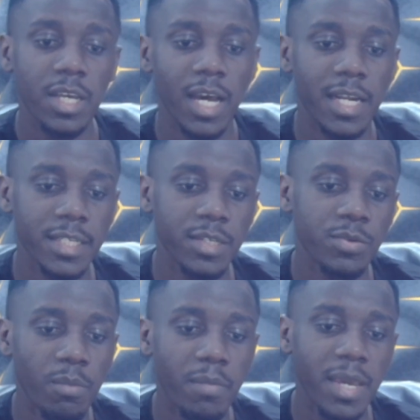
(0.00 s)
And
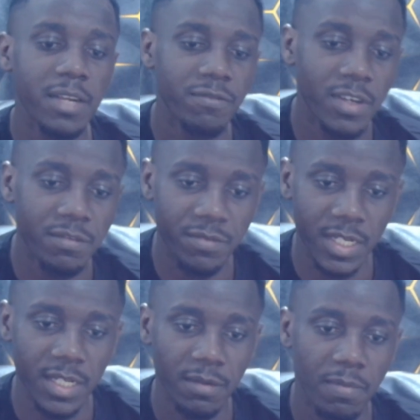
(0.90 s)
Romain
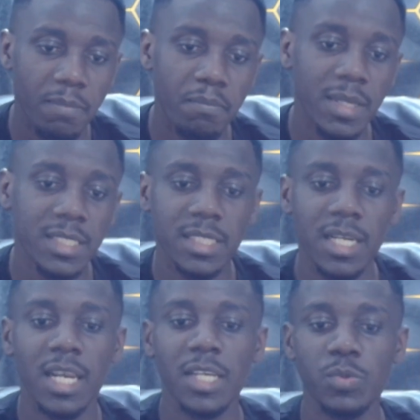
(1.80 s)
Fevre missed
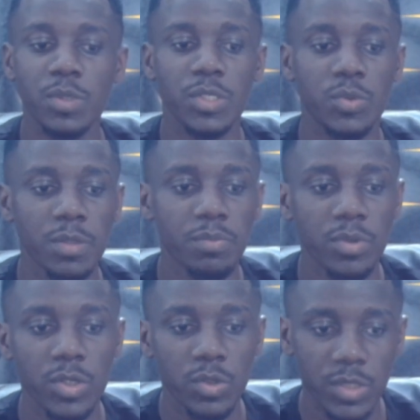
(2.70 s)
last week's trip
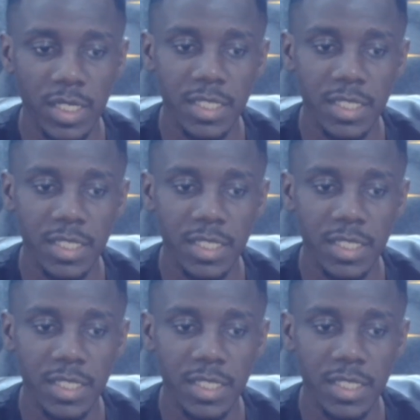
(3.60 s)
to St